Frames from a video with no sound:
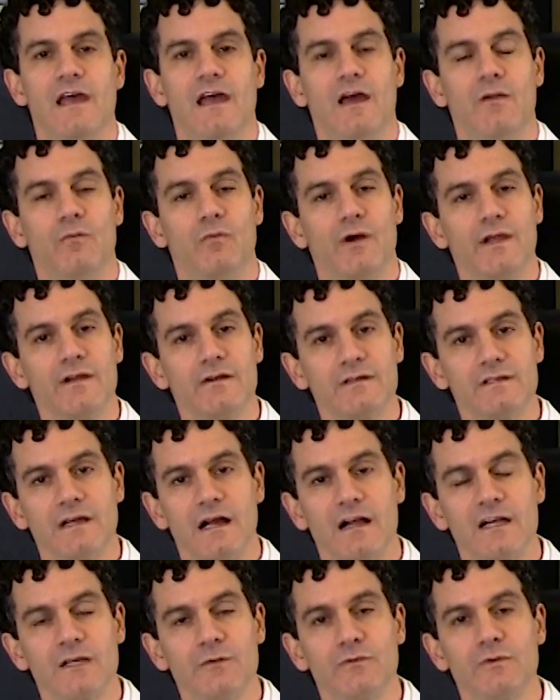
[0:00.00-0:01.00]
And what your
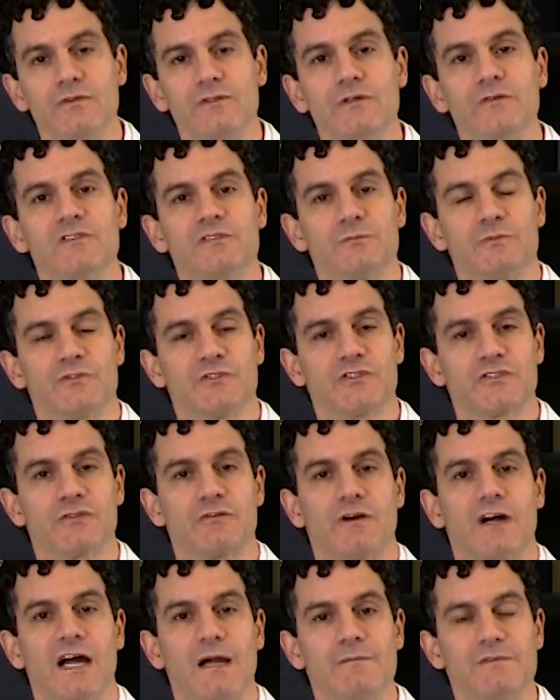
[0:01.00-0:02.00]
doctor will do is
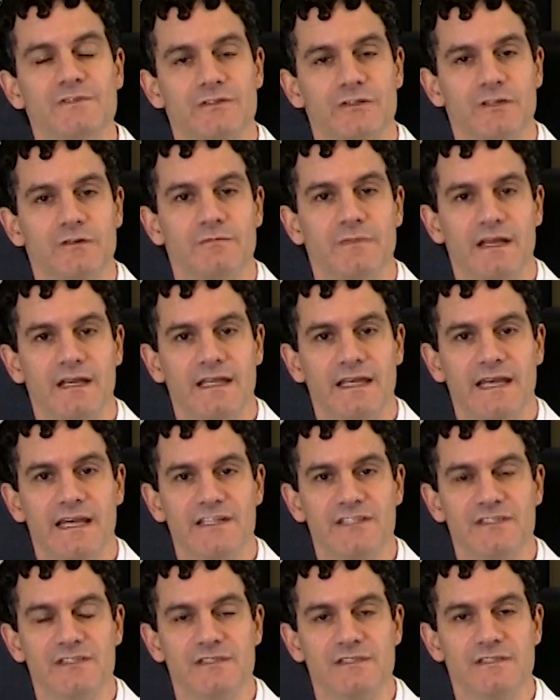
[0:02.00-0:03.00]
prescribe certain
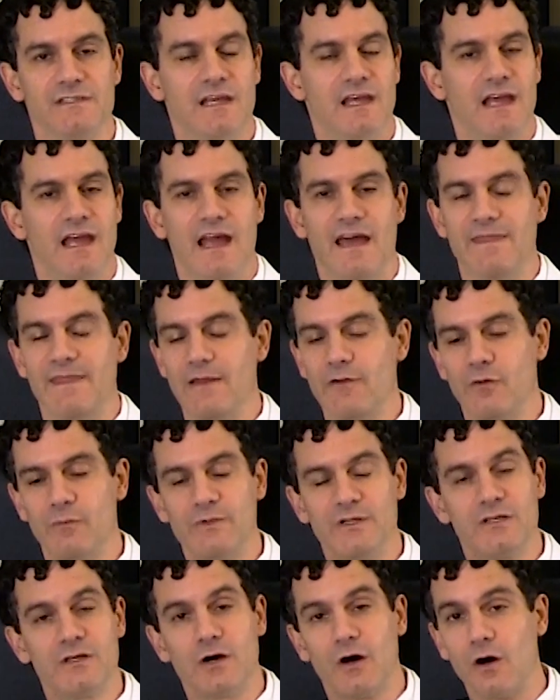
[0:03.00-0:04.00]
medications, and they will
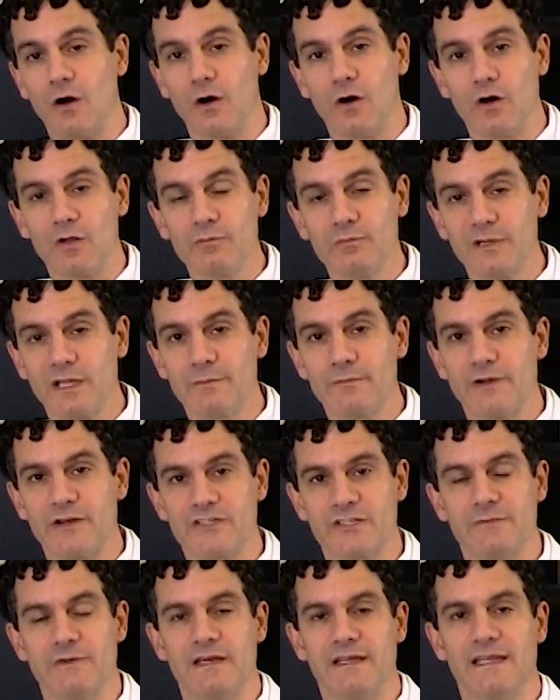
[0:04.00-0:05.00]
be called blood
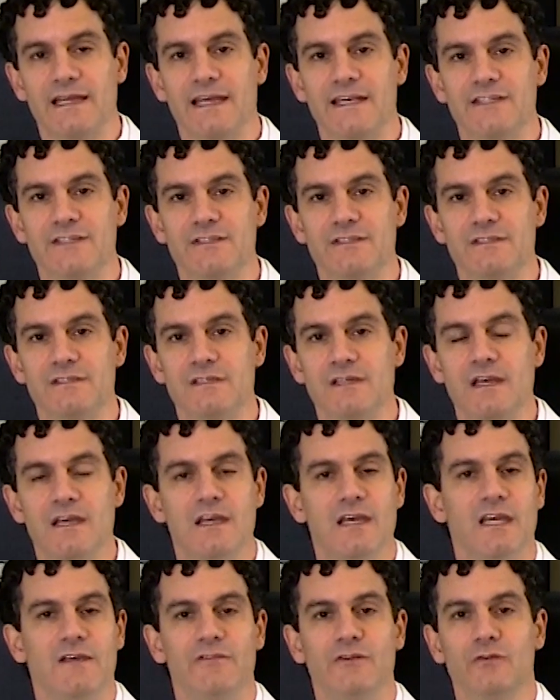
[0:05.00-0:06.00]
pressure medications.
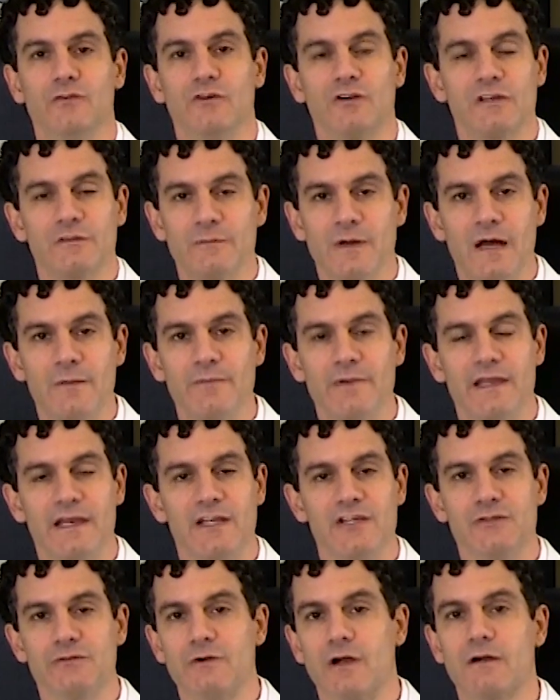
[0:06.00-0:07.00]
If you look them up in
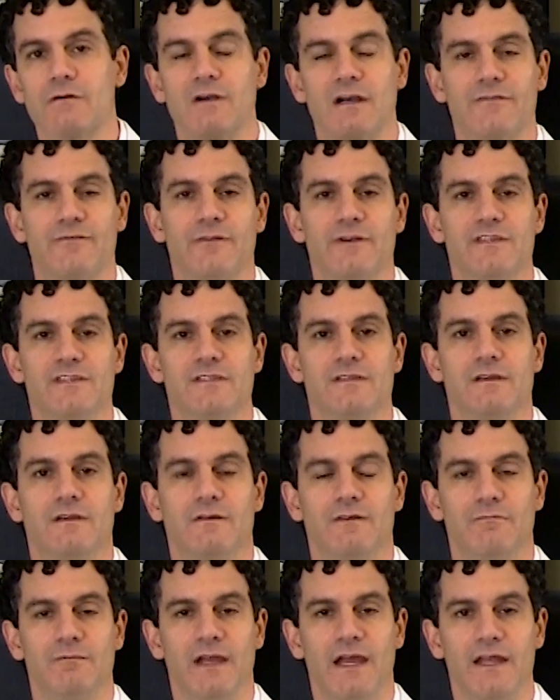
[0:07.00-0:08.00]
a drug reference
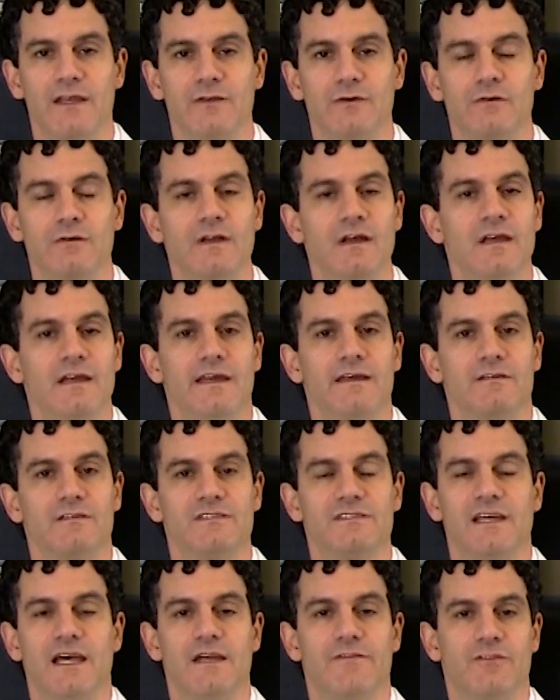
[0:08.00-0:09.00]
manual, it'll
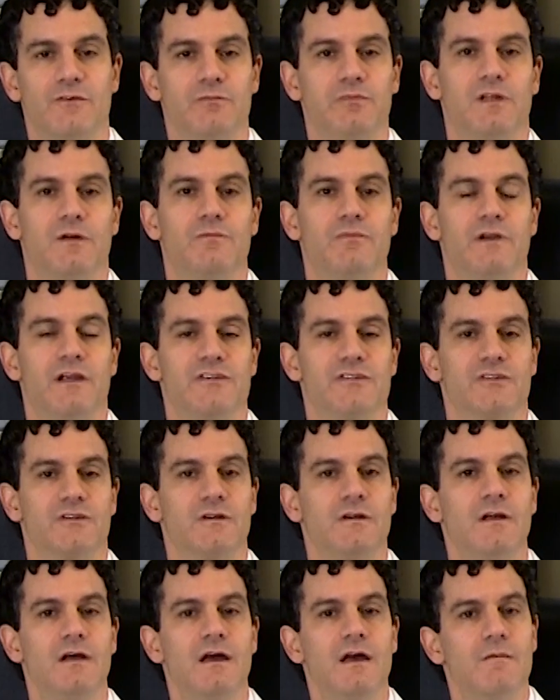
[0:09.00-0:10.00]
say for blood
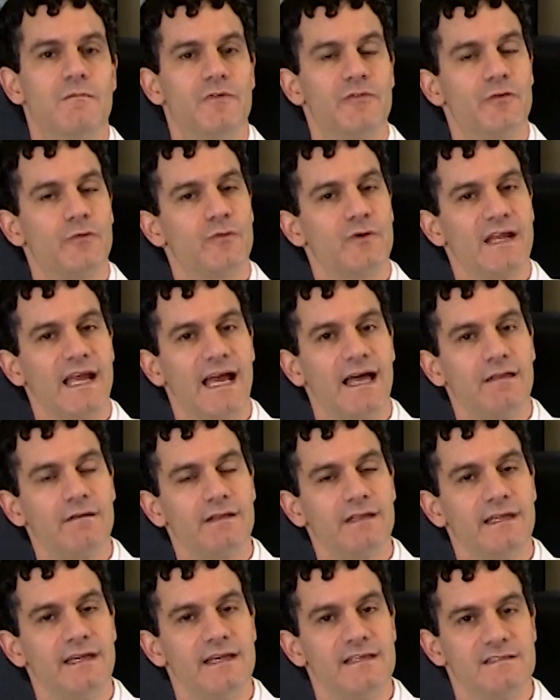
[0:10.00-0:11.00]
pressure. But the
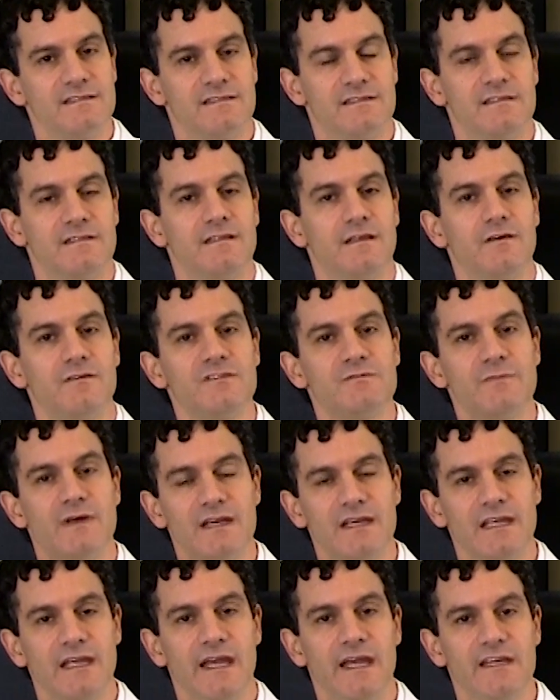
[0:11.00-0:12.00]
reality is, is that those
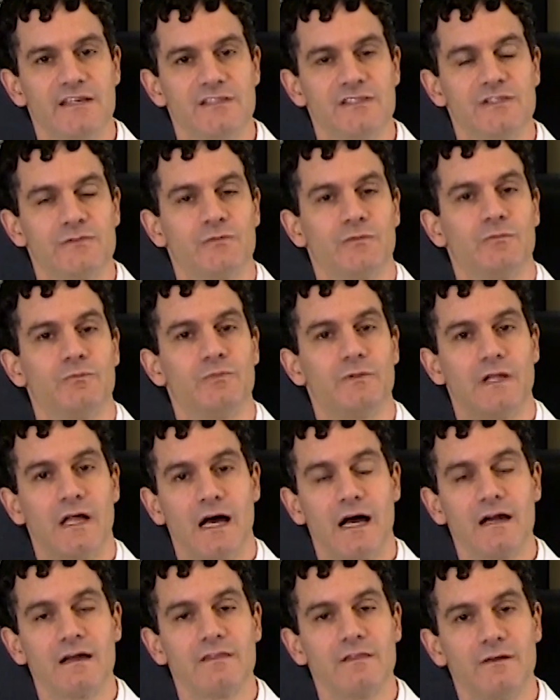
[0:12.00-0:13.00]
medications will
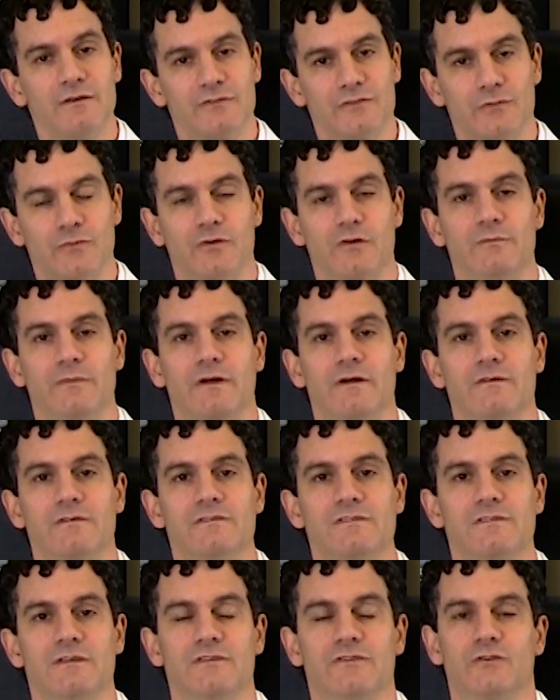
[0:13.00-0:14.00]
block those
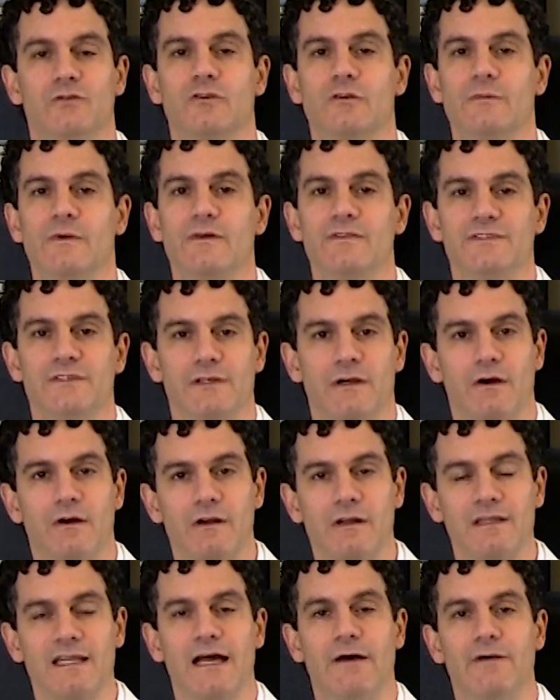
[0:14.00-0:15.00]
hormones, those hormones that
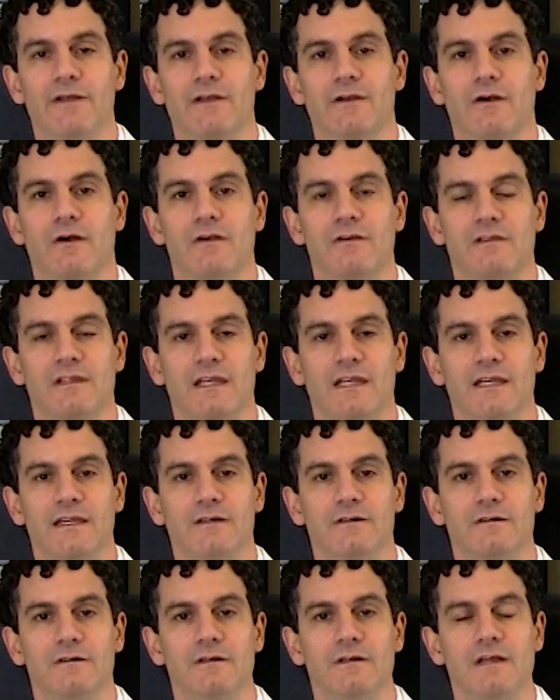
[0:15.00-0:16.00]
aren't allowing your heart to
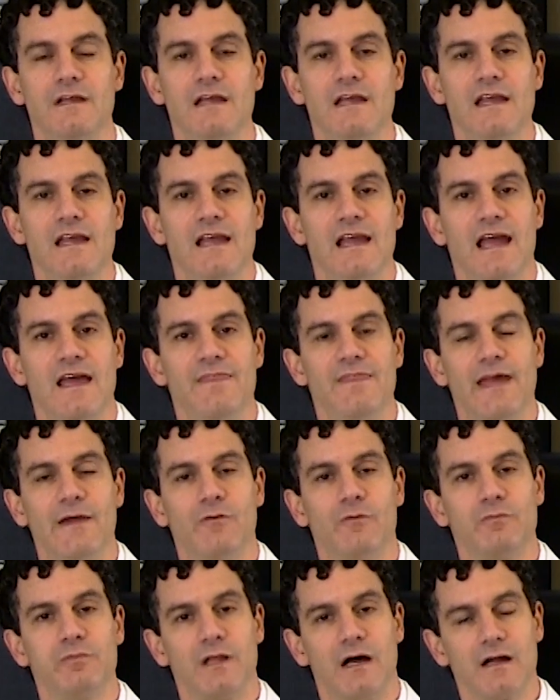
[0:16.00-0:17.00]
heal. And they
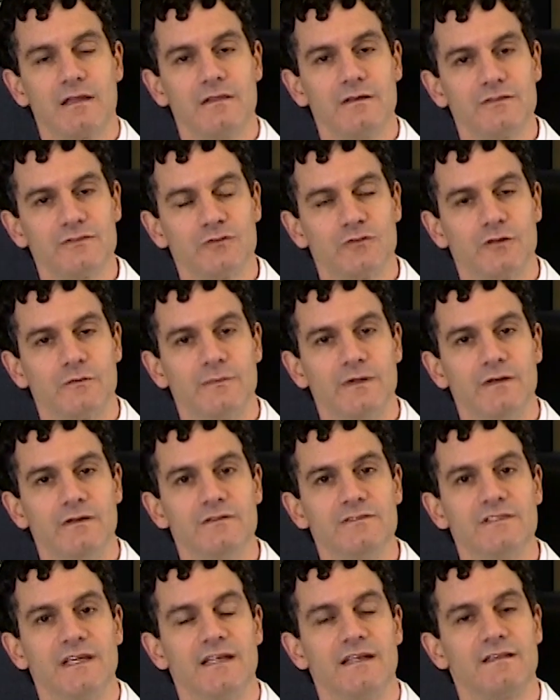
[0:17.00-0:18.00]
will block those
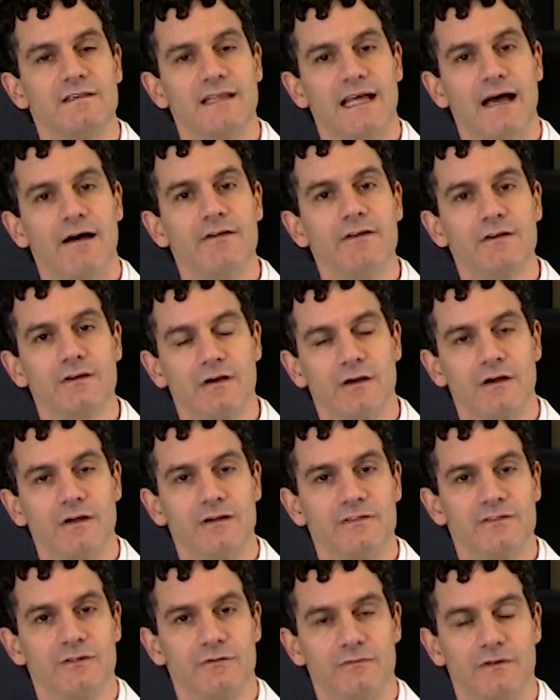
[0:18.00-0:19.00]
hormones and allow your
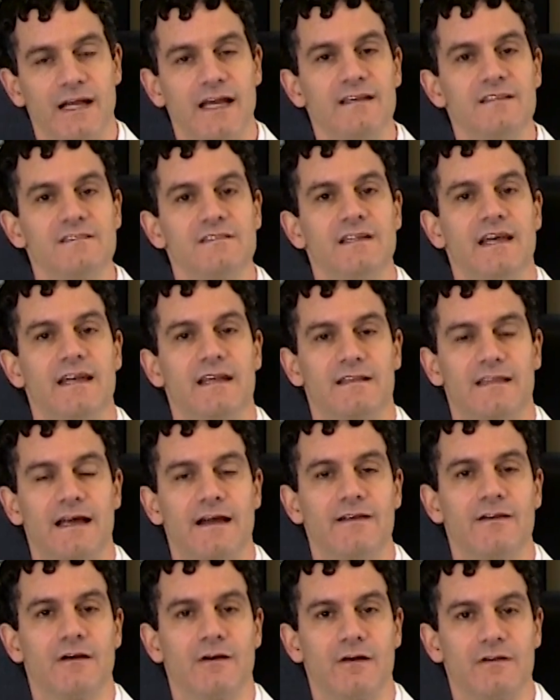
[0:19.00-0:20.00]
heart to rest and
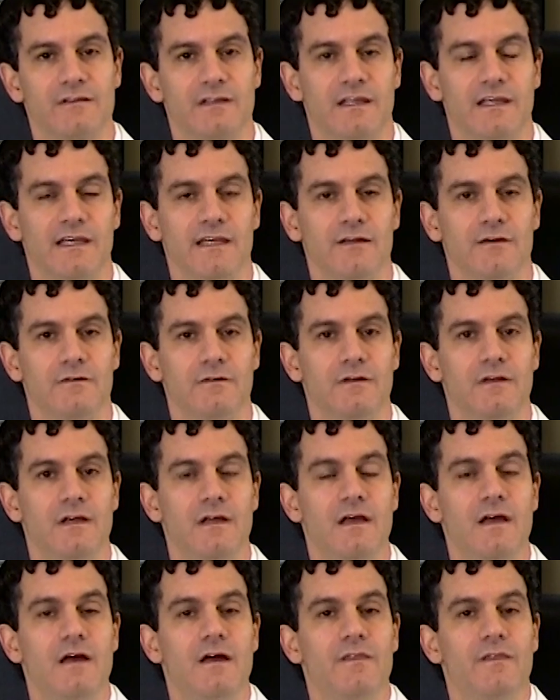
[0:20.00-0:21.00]
allow your heart to heal.
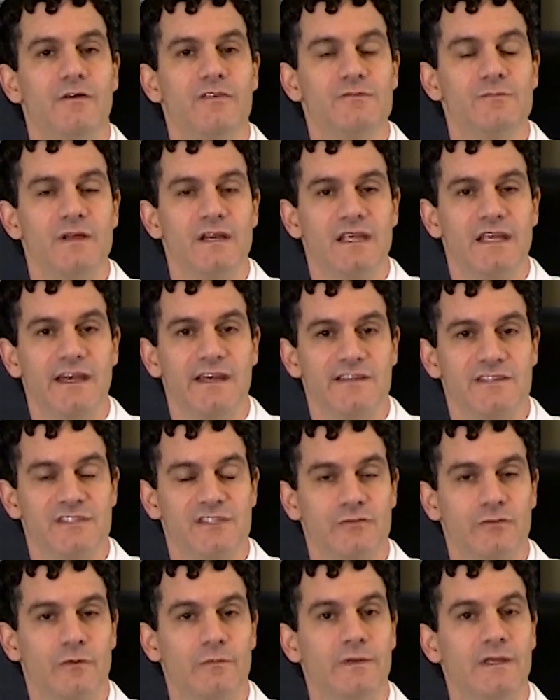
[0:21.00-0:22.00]
Those
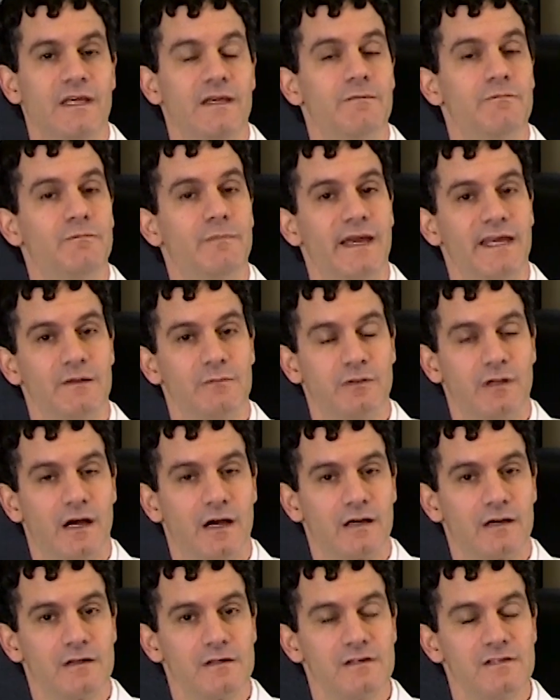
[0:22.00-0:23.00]
medications will be beta
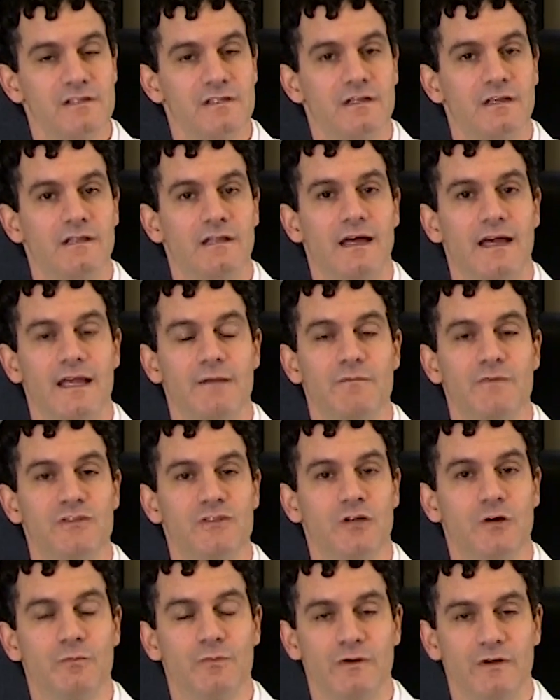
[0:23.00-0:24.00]
blockers like
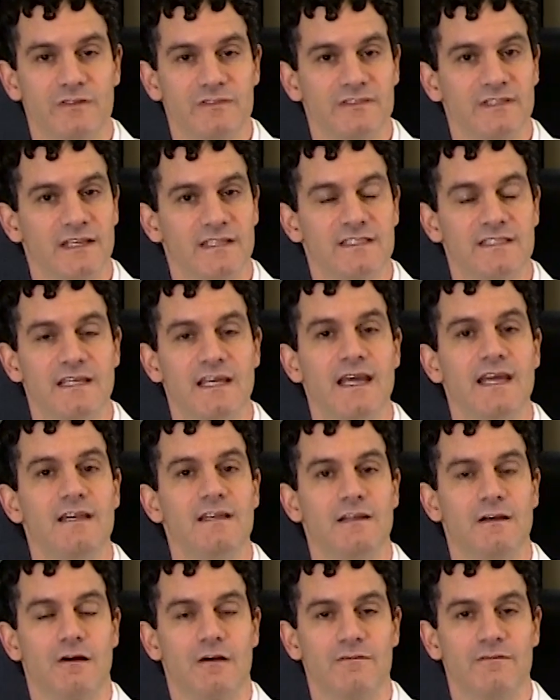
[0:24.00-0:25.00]
metoprolol succinate
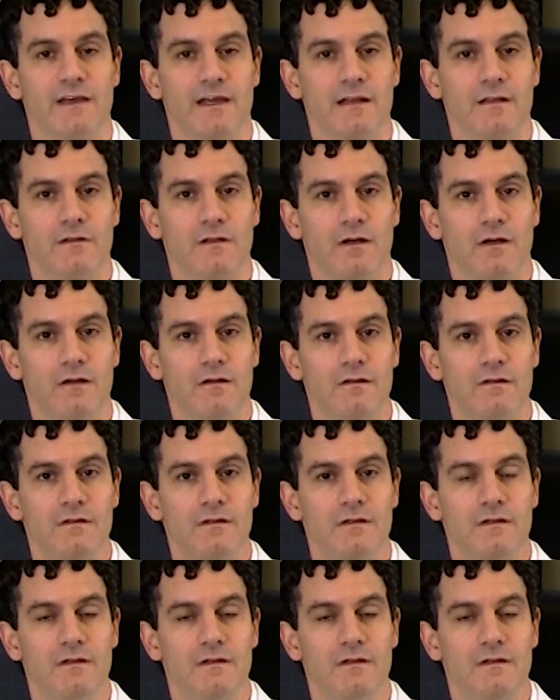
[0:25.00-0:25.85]
and carvedilol.